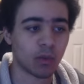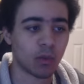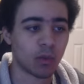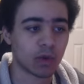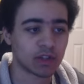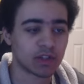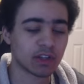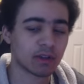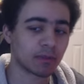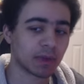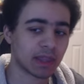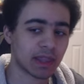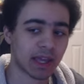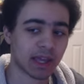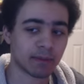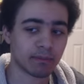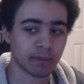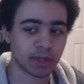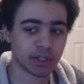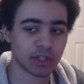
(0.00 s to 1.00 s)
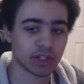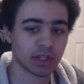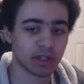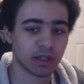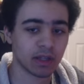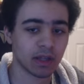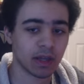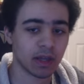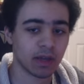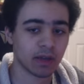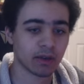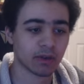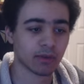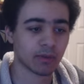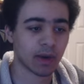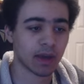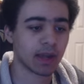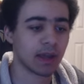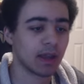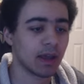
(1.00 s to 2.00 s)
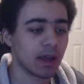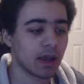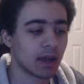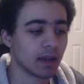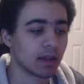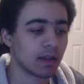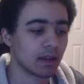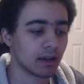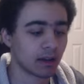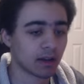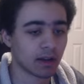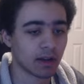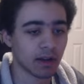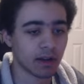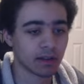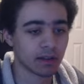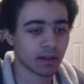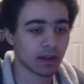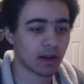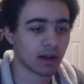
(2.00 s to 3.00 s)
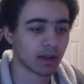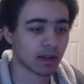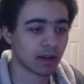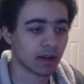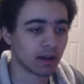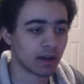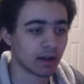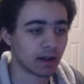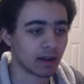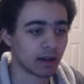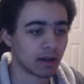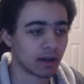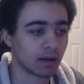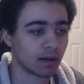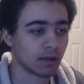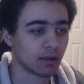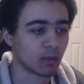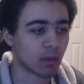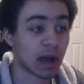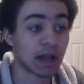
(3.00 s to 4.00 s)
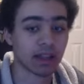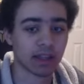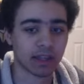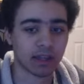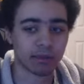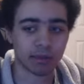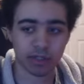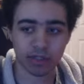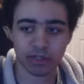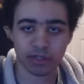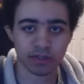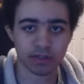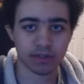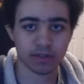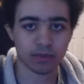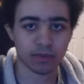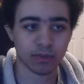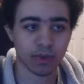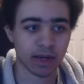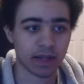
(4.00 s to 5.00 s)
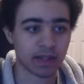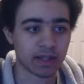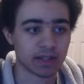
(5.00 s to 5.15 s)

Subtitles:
Once you complete that commission, right, you're gonna unlock rally commissions, right?